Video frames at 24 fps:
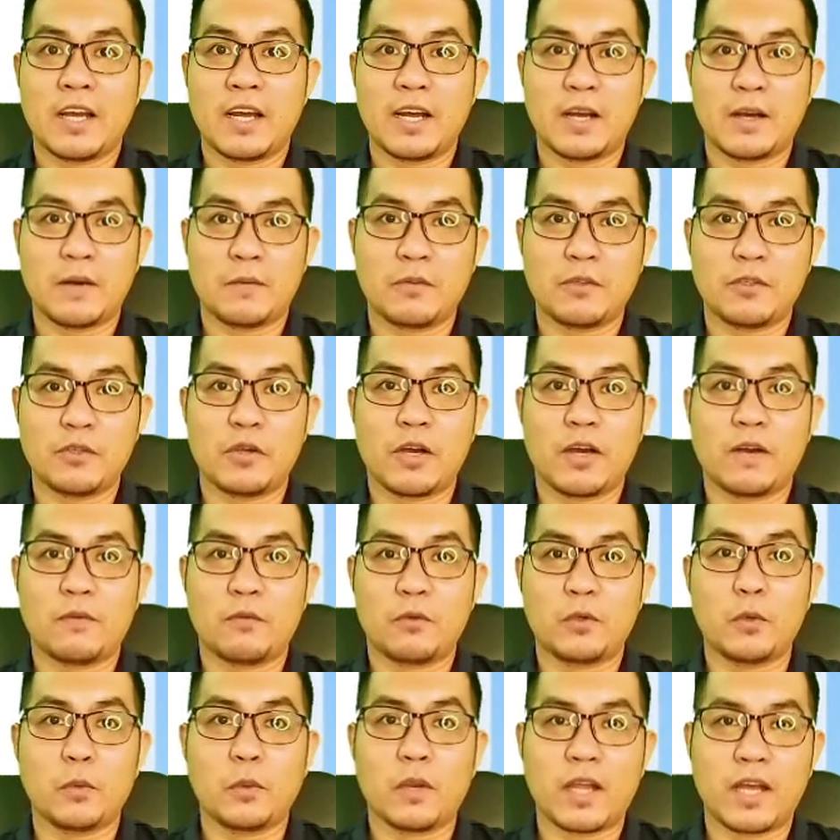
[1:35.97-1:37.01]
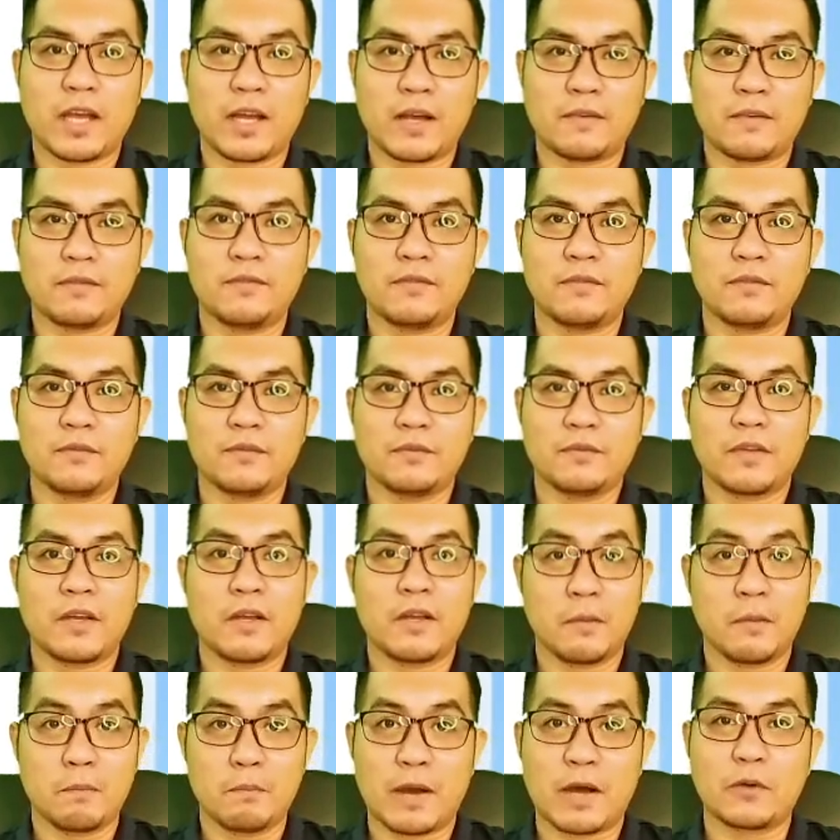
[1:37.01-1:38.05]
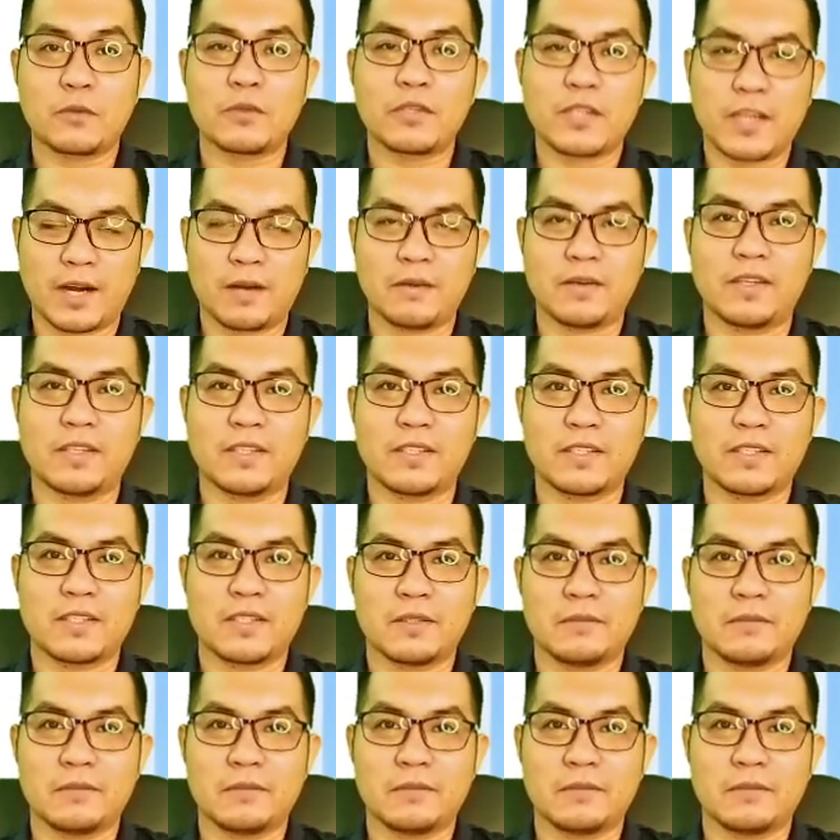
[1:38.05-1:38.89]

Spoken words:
we will have bound currents.